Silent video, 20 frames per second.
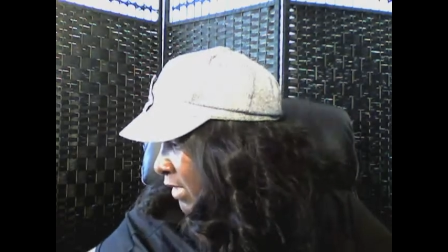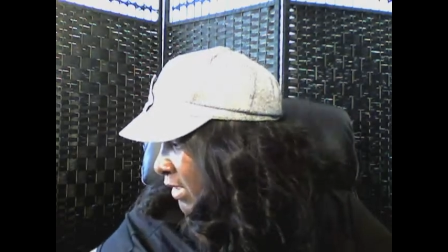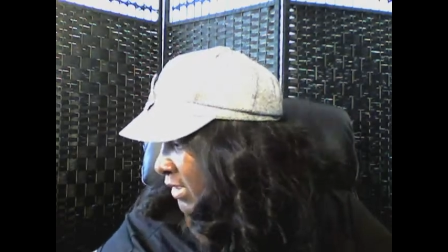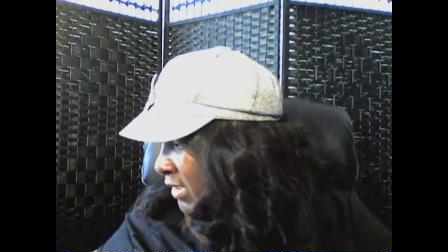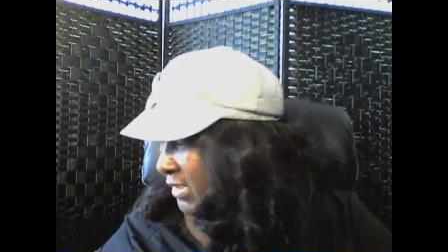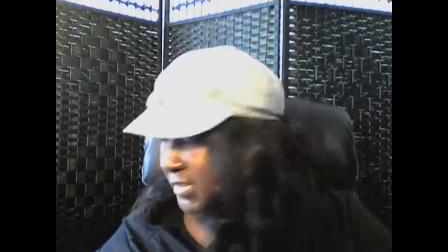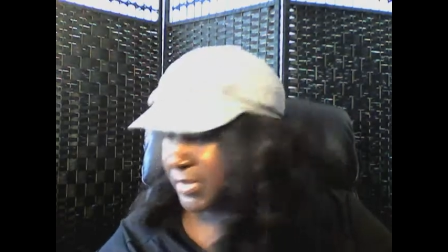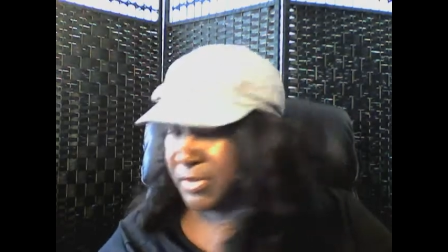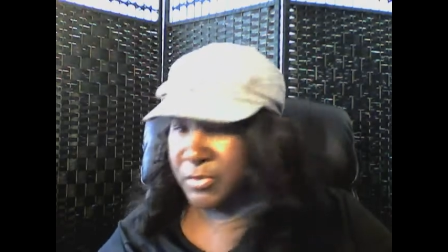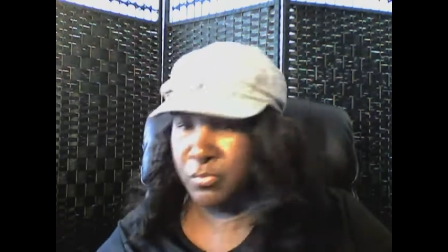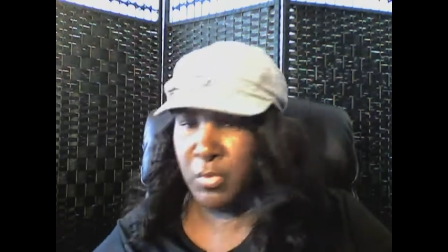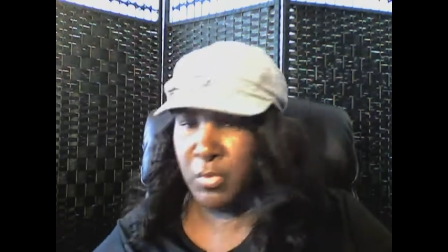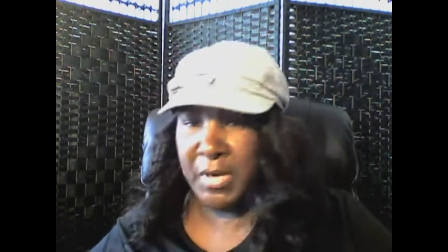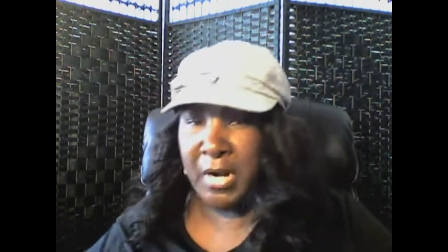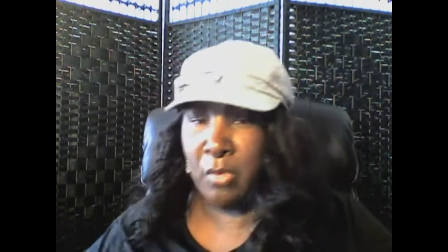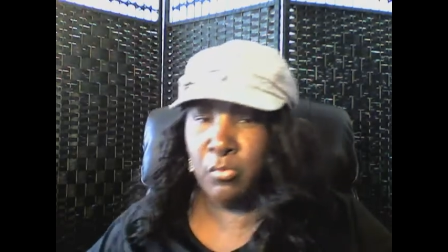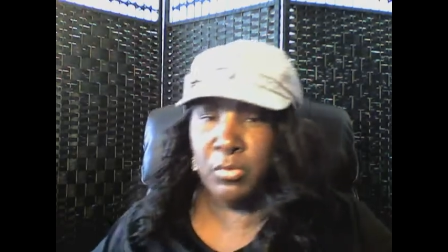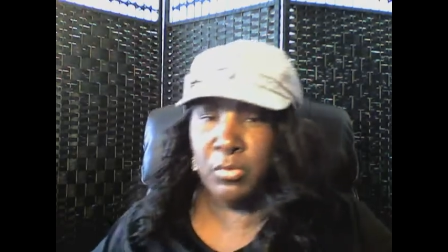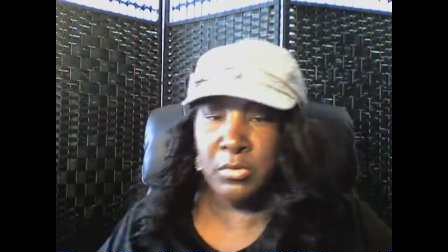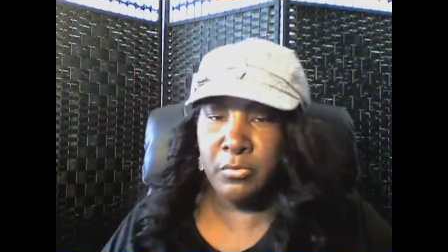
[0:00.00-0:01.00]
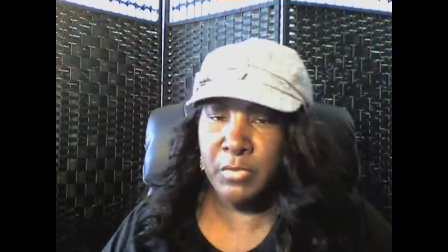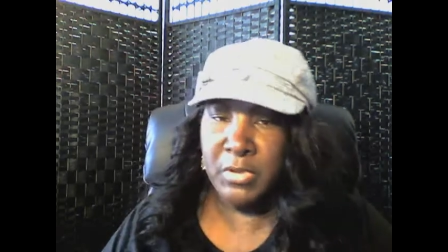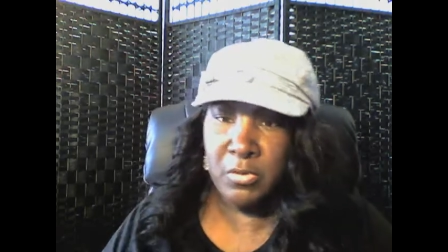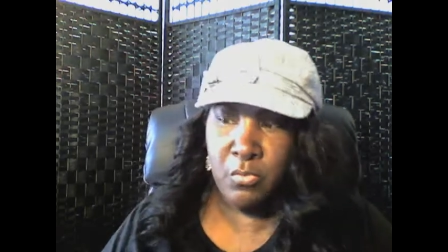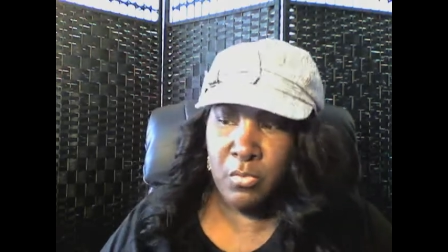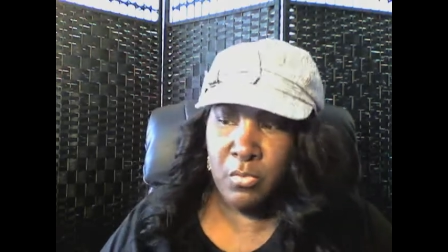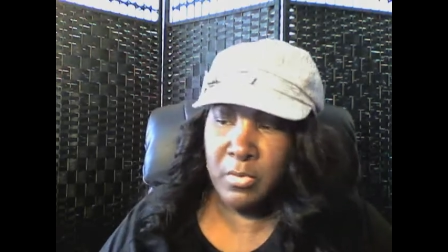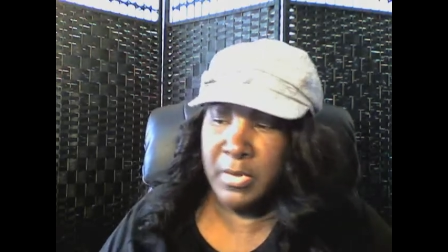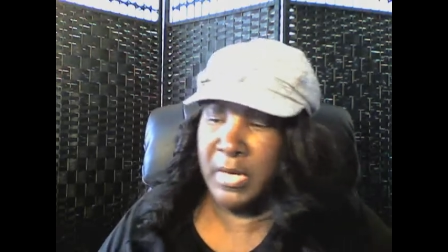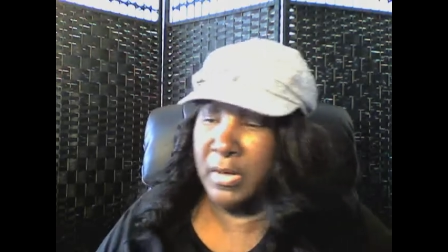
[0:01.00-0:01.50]
well, this is one I really, really
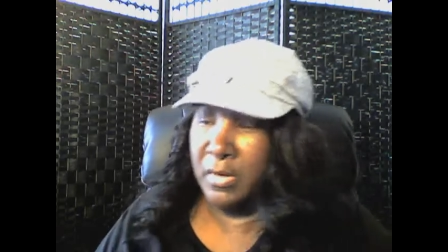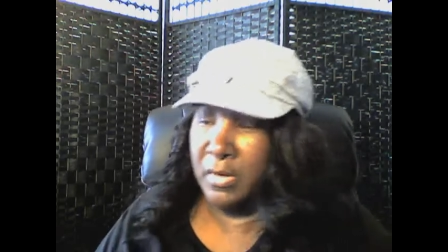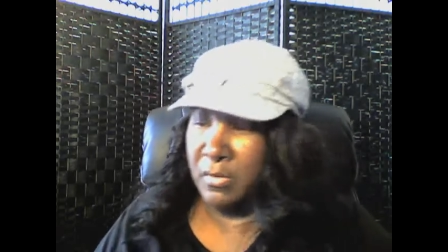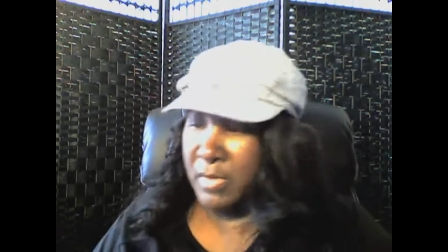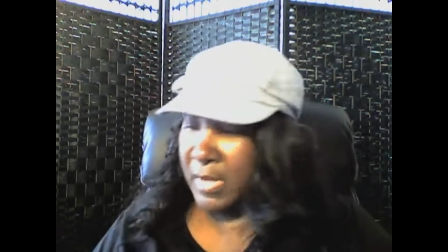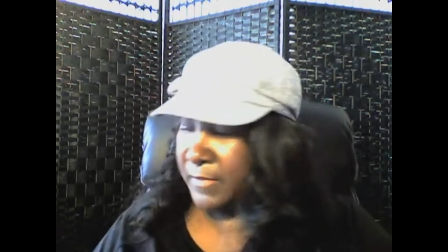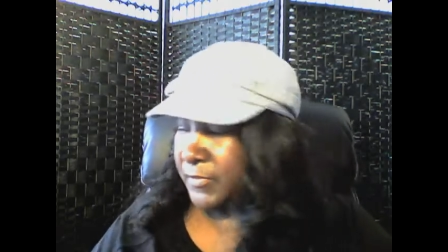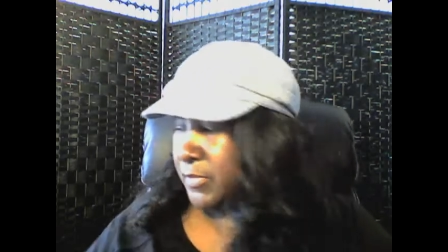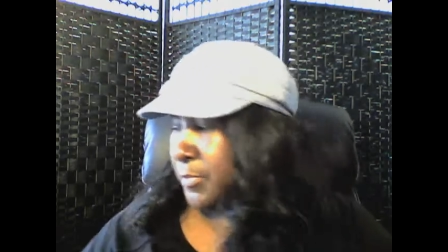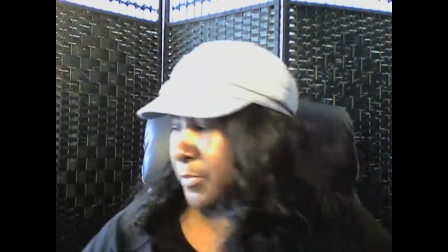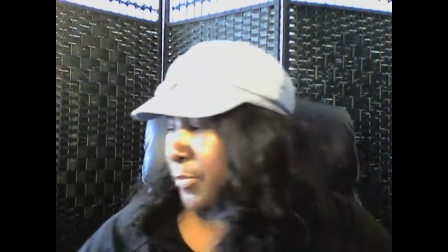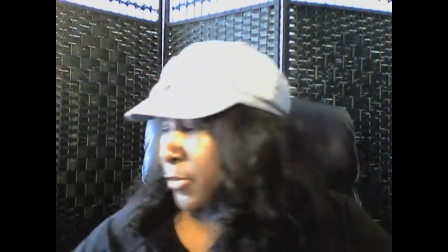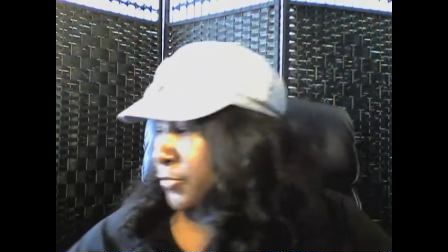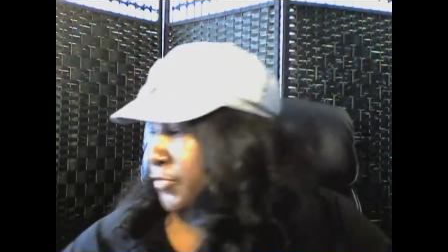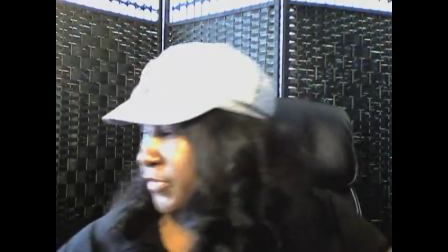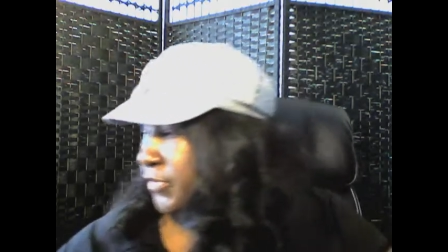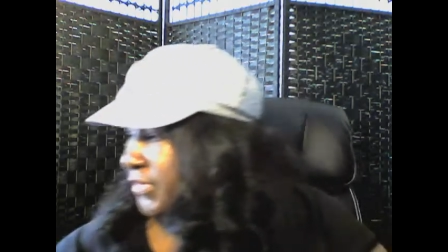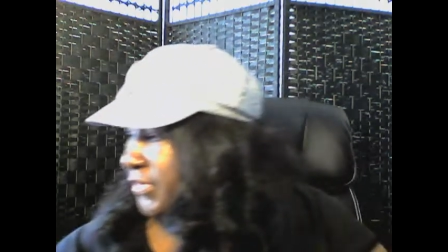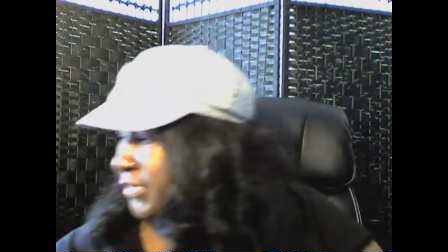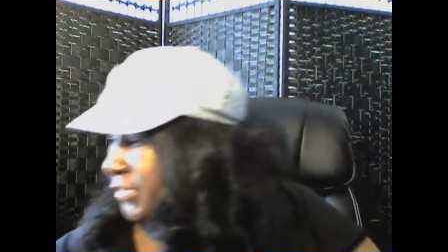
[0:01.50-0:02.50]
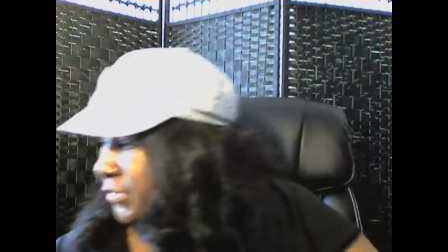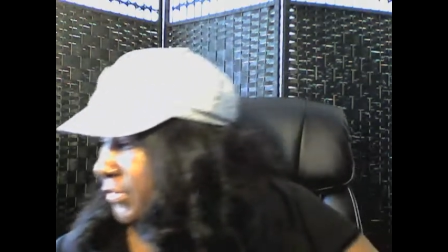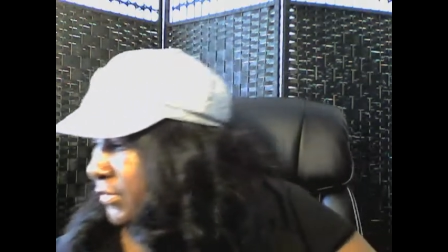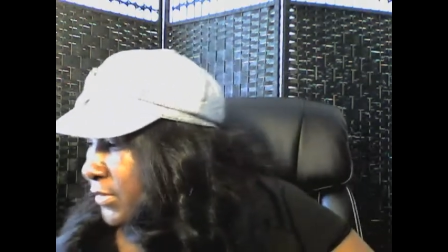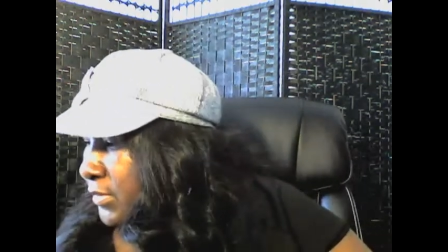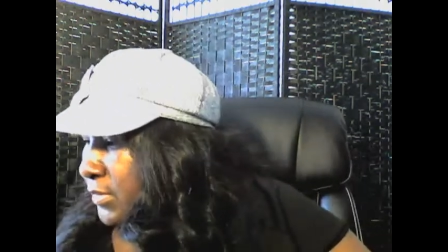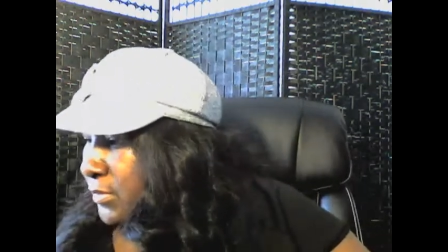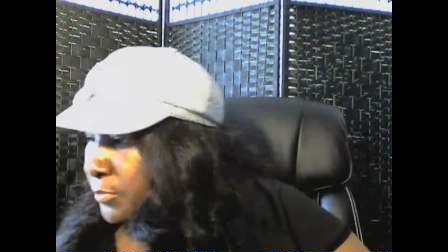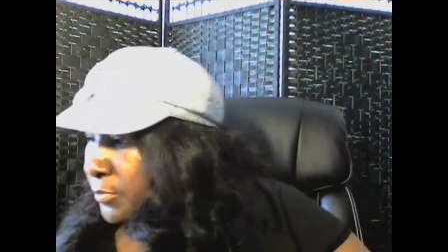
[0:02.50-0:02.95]
want, I don't have to purchase it,